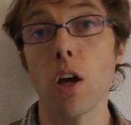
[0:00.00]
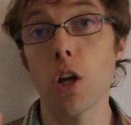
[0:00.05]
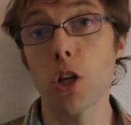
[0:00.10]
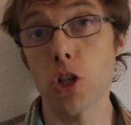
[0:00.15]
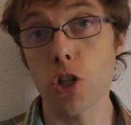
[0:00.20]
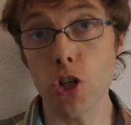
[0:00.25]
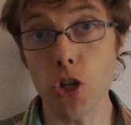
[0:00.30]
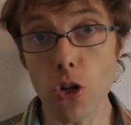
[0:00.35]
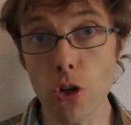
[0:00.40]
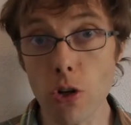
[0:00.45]

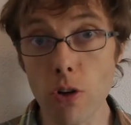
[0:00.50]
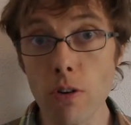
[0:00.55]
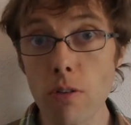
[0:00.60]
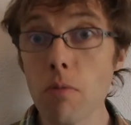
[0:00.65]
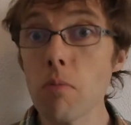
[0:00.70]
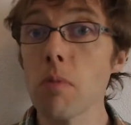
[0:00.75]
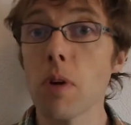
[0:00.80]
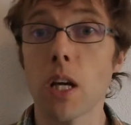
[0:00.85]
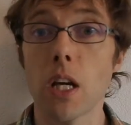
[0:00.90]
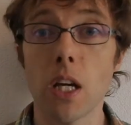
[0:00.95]
Sure,
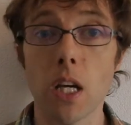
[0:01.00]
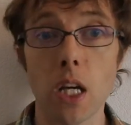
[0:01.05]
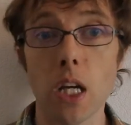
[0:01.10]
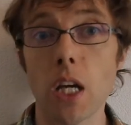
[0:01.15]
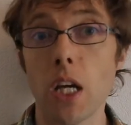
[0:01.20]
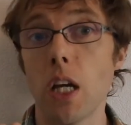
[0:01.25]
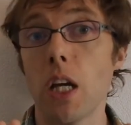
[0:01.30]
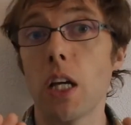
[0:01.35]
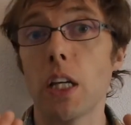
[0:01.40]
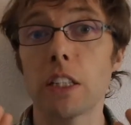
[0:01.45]

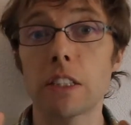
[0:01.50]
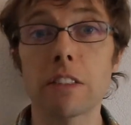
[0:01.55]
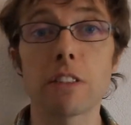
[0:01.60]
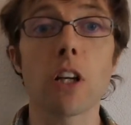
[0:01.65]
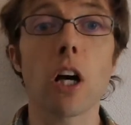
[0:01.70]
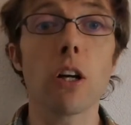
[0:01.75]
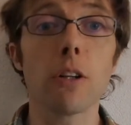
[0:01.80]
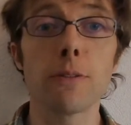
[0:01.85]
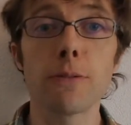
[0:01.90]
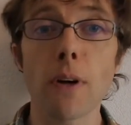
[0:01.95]
it's
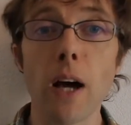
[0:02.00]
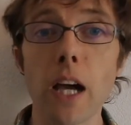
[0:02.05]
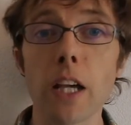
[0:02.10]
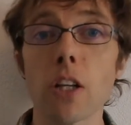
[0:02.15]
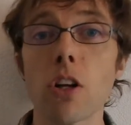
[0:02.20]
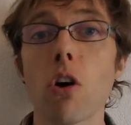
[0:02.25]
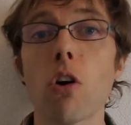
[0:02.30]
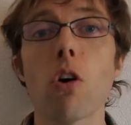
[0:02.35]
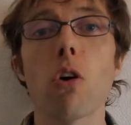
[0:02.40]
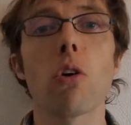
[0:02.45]
not a
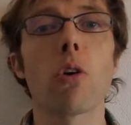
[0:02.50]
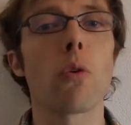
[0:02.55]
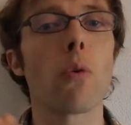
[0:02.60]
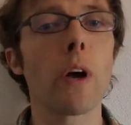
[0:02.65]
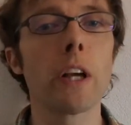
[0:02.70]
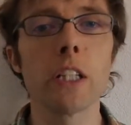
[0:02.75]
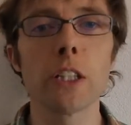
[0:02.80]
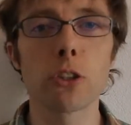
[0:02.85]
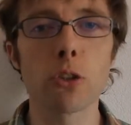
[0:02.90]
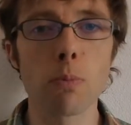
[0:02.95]
final
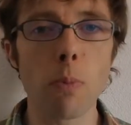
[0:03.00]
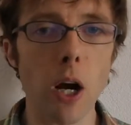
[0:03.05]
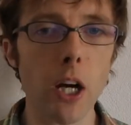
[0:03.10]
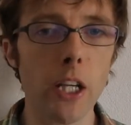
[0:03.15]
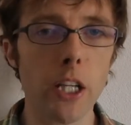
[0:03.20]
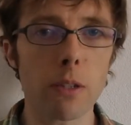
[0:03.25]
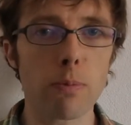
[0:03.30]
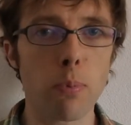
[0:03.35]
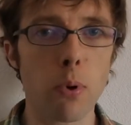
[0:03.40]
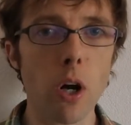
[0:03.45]

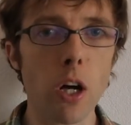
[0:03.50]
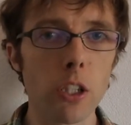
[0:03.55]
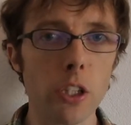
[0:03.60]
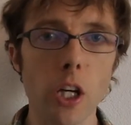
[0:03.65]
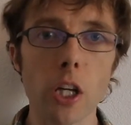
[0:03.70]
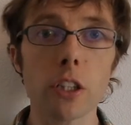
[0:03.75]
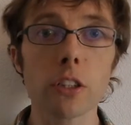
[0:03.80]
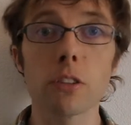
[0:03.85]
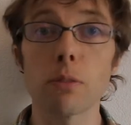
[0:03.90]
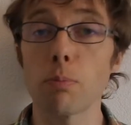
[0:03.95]
ready-to-market
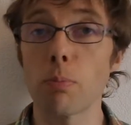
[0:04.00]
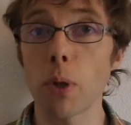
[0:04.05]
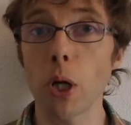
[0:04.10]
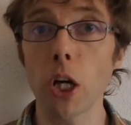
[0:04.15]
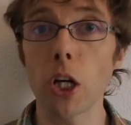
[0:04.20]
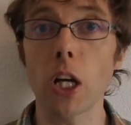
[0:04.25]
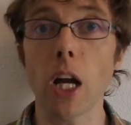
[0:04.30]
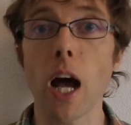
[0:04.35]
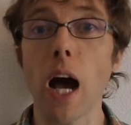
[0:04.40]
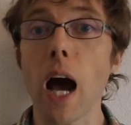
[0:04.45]
product,
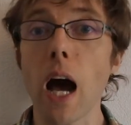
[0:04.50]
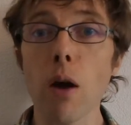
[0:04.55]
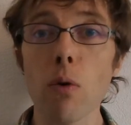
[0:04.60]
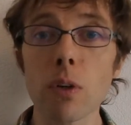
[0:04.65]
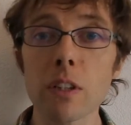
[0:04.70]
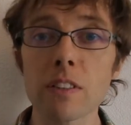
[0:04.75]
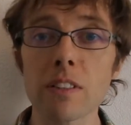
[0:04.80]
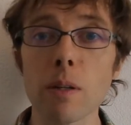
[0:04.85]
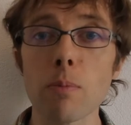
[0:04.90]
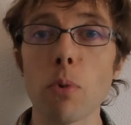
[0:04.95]
but I
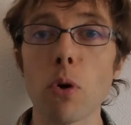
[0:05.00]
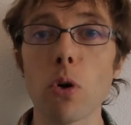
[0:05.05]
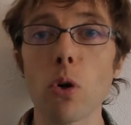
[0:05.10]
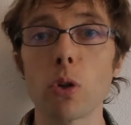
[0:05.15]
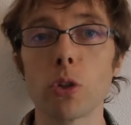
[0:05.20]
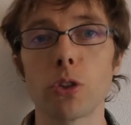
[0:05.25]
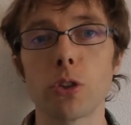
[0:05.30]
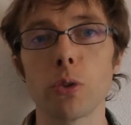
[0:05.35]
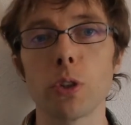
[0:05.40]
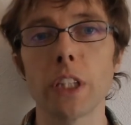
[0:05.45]
was
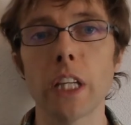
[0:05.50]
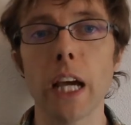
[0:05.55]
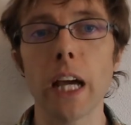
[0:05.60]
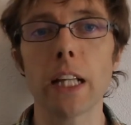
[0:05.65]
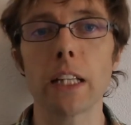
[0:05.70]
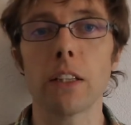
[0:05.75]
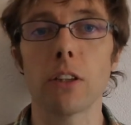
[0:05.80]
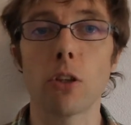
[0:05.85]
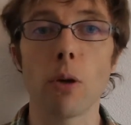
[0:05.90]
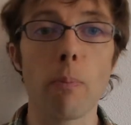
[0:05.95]
able to
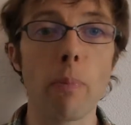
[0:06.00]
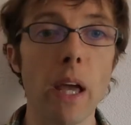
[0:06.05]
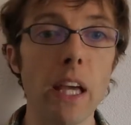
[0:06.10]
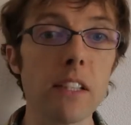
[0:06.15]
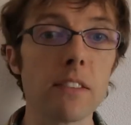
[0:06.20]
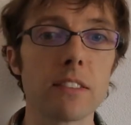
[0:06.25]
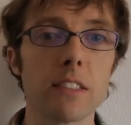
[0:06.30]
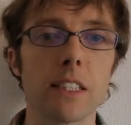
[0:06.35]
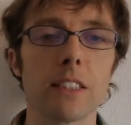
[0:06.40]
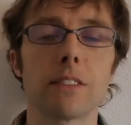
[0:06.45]
get the
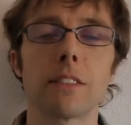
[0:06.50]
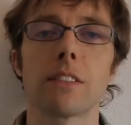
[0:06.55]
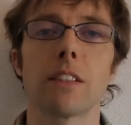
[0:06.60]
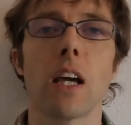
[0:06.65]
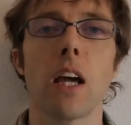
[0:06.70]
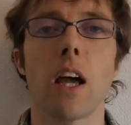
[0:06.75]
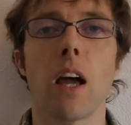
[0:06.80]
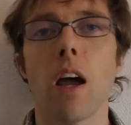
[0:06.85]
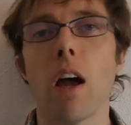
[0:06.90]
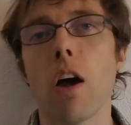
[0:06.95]
basics.
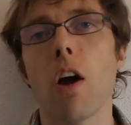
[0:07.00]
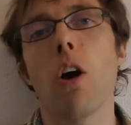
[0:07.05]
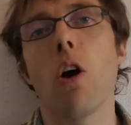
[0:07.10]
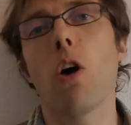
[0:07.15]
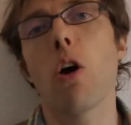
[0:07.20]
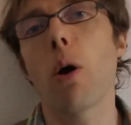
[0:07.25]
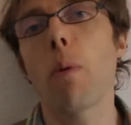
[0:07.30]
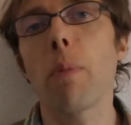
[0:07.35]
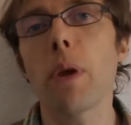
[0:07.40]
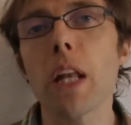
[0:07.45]

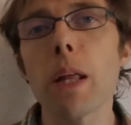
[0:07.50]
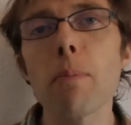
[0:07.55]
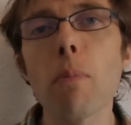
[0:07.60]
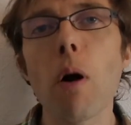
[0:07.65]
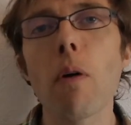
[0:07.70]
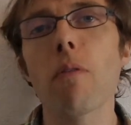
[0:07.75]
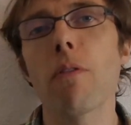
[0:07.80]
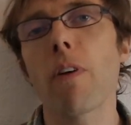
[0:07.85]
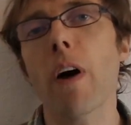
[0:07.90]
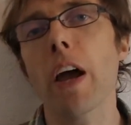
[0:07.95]
A
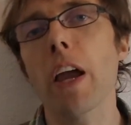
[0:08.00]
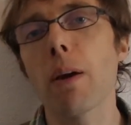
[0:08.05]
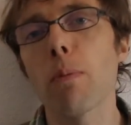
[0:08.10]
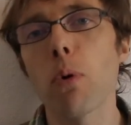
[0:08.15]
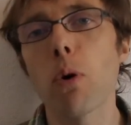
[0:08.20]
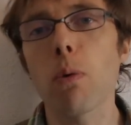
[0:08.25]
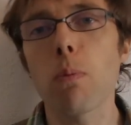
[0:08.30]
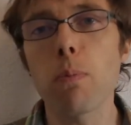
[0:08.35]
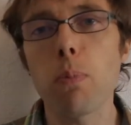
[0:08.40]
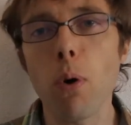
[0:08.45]
minimum
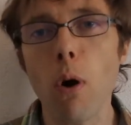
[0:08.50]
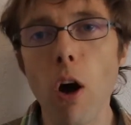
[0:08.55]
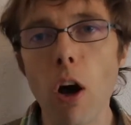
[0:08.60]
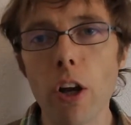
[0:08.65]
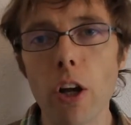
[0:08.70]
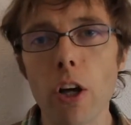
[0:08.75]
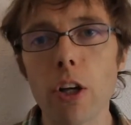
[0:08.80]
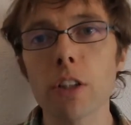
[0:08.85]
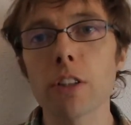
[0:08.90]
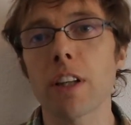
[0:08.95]
viable
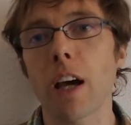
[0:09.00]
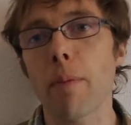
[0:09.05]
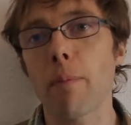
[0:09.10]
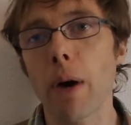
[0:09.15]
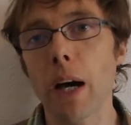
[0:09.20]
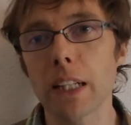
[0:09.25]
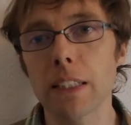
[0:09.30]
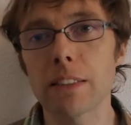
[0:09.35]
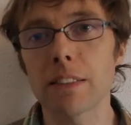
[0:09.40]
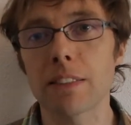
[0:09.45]
product, I
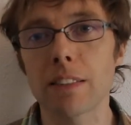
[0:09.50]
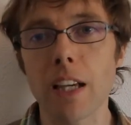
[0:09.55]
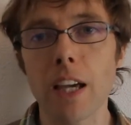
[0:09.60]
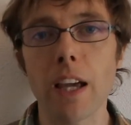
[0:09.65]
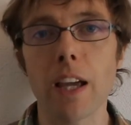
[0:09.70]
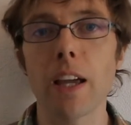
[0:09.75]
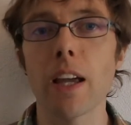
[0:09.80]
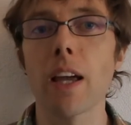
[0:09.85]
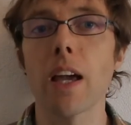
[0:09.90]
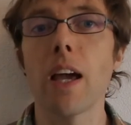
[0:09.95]
might
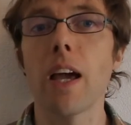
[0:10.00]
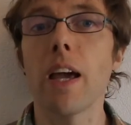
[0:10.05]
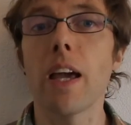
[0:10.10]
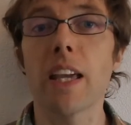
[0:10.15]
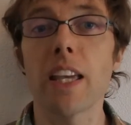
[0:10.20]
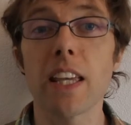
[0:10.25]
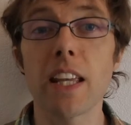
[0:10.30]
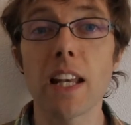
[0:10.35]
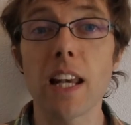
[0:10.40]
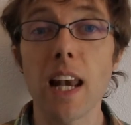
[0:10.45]
say,
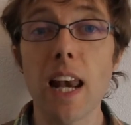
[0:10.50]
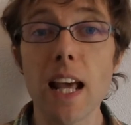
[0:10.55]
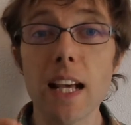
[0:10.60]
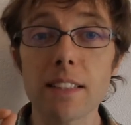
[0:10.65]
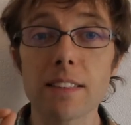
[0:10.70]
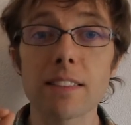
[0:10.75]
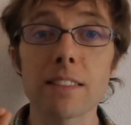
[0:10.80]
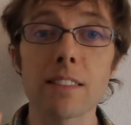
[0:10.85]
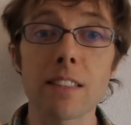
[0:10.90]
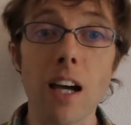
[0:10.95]
in
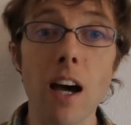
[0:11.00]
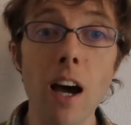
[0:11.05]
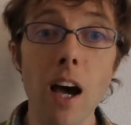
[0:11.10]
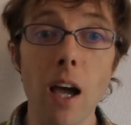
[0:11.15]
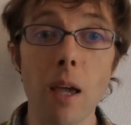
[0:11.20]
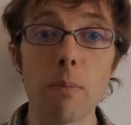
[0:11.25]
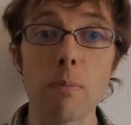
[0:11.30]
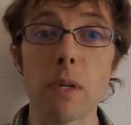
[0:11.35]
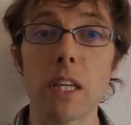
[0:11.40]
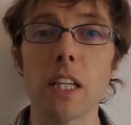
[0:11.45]
less
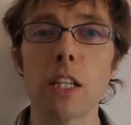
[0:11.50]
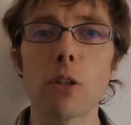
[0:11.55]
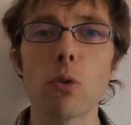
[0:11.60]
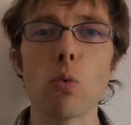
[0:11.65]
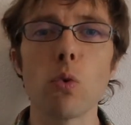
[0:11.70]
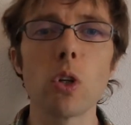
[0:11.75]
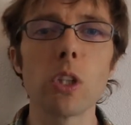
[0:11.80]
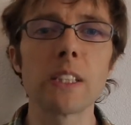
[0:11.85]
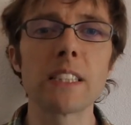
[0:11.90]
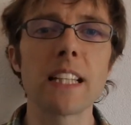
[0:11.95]
time it
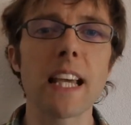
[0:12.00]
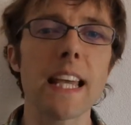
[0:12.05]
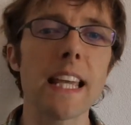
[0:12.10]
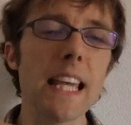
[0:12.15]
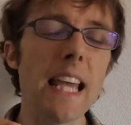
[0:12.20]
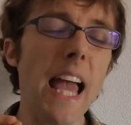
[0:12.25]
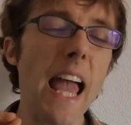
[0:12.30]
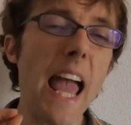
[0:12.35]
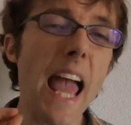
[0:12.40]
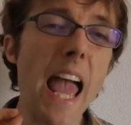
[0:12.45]
will
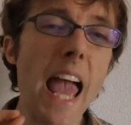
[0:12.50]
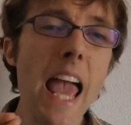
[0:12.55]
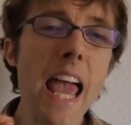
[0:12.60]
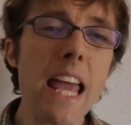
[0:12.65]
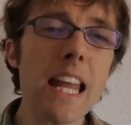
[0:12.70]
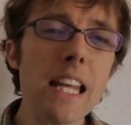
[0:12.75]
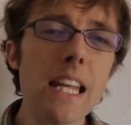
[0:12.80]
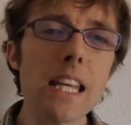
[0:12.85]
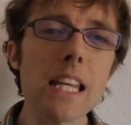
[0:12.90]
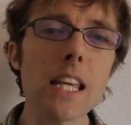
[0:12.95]
take
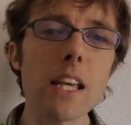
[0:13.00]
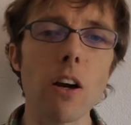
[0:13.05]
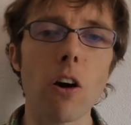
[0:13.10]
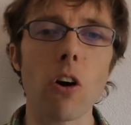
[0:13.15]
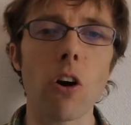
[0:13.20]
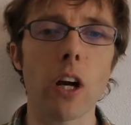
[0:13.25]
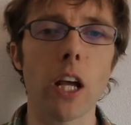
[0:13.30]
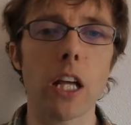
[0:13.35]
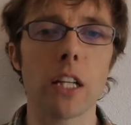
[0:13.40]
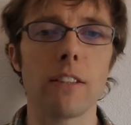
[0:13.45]
any
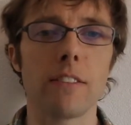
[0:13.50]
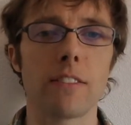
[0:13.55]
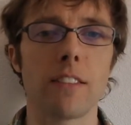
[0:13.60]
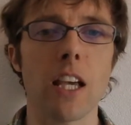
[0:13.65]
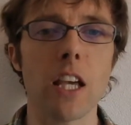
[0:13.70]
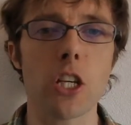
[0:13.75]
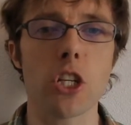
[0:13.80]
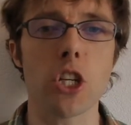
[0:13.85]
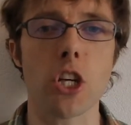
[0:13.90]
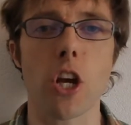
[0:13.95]

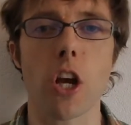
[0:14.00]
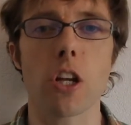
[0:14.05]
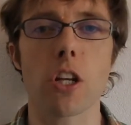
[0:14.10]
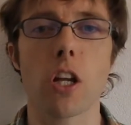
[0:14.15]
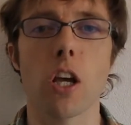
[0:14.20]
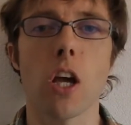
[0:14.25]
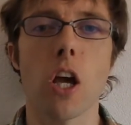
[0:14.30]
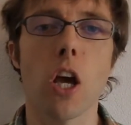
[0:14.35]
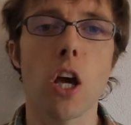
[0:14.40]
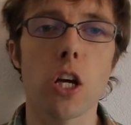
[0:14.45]
organization